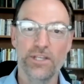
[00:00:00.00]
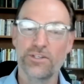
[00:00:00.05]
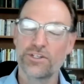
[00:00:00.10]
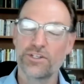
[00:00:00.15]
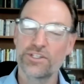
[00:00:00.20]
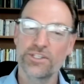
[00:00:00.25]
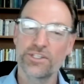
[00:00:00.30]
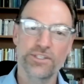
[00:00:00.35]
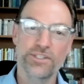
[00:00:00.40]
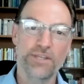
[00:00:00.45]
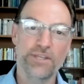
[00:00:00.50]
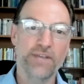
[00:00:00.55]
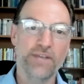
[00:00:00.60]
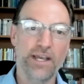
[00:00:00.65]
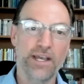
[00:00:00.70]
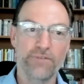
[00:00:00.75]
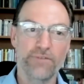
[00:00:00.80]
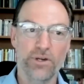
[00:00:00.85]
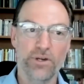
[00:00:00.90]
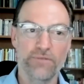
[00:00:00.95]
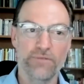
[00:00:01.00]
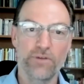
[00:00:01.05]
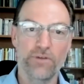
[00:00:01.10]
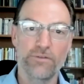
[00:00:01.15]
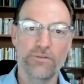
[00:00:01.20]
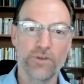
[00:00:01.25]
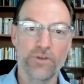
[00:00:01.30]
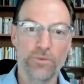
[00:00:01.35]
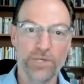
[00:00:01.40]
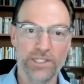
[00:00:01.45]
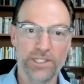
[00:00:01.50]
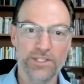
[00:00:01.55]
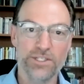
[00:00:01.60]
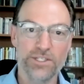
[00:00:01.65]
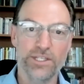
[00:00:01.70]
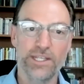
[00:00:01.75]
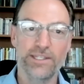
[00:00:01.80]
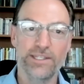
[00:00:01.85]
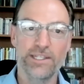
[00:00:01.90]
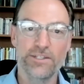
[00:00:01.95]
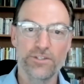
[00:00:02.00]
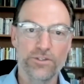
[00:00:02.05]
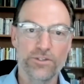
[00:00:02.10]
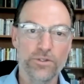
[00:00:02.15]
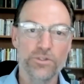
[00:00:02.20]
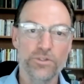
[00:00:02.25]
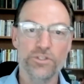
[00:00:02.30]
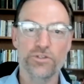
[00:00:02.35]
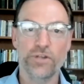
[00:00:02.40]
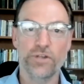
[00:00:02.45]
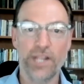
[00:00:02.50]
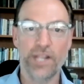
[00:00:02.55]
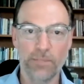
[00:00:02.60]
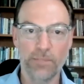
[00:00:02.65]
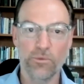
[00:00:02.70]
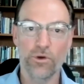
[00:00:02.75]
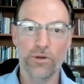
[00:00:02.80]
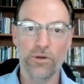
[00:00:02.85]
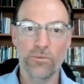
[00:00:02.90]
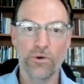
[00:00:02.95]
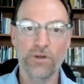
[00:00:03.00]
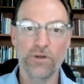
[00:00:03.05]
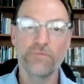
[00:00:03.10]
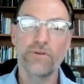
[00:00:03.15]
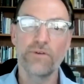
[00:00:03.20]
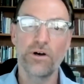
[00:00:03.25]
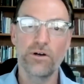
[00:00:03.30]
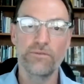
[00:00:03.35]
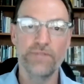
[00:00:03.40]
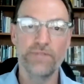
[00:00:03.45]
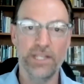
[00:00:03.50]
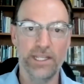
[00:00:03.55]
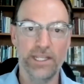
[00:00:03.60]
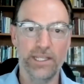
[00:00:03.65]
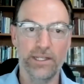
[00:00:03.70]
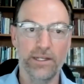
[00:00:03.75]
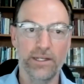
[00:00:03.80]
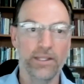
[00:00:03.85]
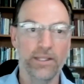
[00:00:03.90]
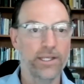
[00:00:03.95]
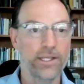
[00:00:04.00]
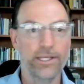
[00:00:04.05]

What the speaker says: just as they've gotten very involved in real estate, the institutions are getting more and more involved in